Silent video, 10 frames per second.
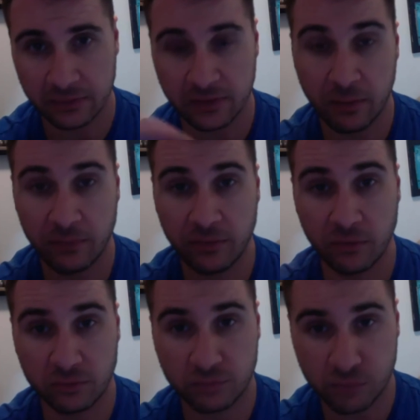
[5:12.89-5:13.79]
some of
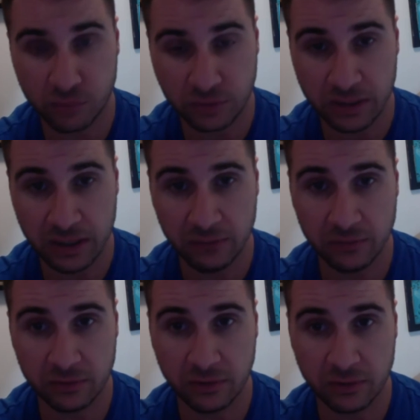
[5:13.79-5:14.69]
those protein
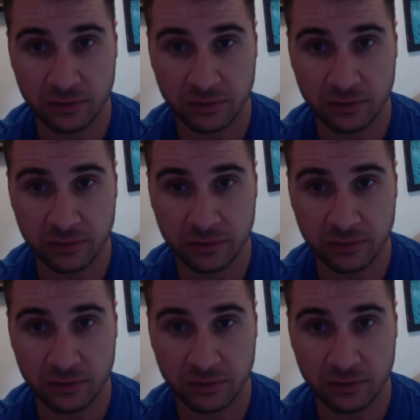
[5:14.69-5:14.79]
will go,